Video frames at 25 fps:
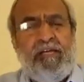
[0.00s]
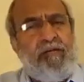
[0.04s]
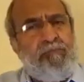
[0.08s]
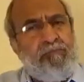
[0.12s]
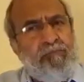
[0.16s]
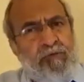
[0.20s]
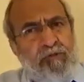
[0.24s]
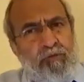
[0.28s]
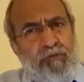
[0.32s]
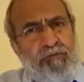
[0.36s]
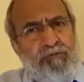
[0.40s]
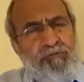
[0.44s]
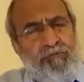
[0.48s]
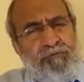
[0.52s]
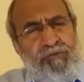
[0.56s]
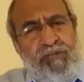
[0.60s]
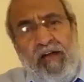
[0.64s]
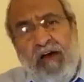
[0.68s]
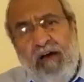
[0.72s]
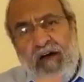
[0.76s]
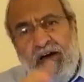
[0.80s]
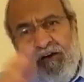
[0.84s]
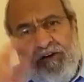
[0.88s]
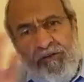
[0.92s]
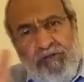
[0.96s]
Because of the
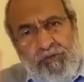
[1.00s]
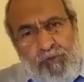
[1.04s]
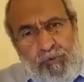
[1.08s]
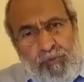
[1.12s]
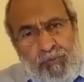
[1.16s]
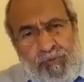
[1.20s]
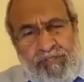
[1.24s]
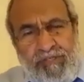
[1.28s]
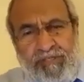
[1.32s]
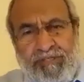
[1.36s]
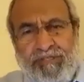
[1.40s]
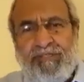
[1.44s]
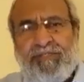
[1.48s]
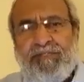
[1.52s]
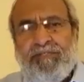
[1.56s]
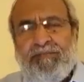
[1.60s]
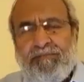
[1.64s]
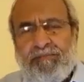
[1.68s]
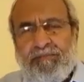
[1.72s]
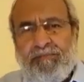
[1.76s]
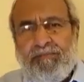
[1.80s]
arguments